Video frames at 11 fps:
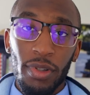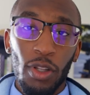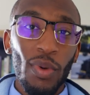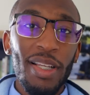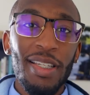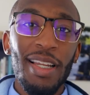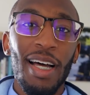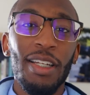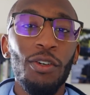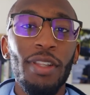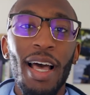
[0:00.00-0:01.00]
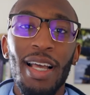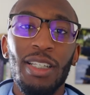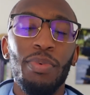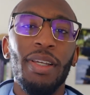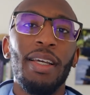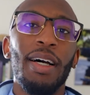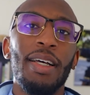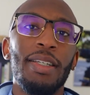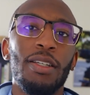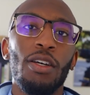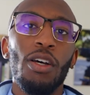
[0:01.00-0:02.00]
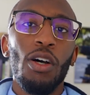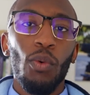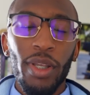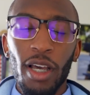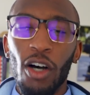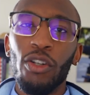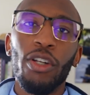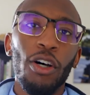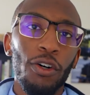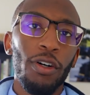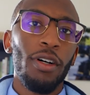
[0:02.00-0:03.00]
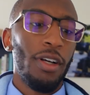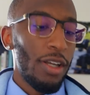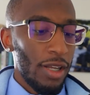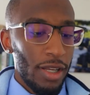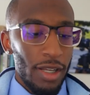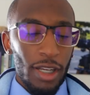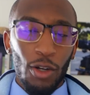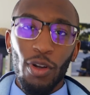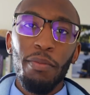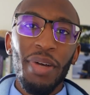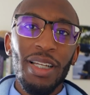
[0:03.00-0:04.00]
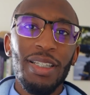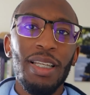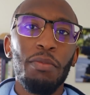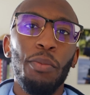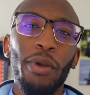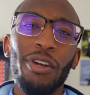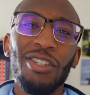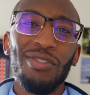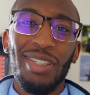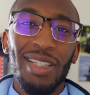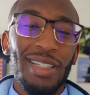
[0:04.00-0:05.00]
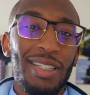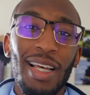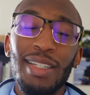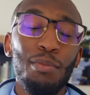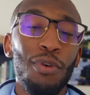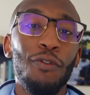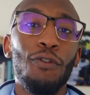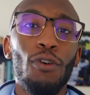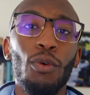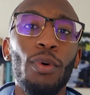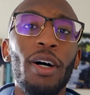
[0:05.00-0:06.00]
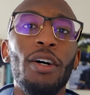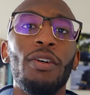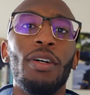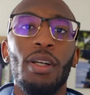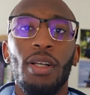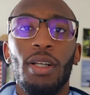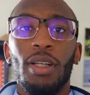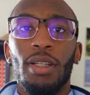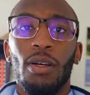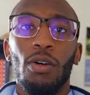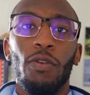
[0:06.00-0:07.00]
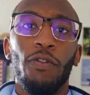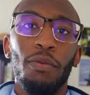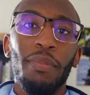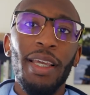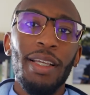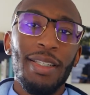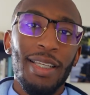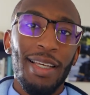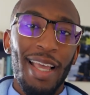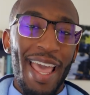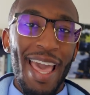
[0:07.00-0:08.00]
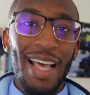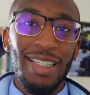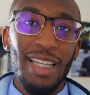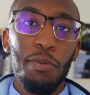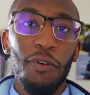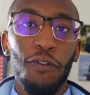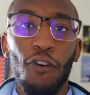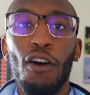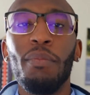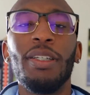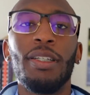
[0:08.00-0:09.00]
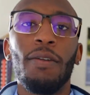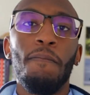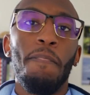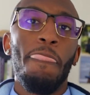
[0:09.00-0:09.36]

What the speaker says: The reason I do that is because we all know Creed Millesime Imperial just doesn't perform well. So for me to enhance that performance,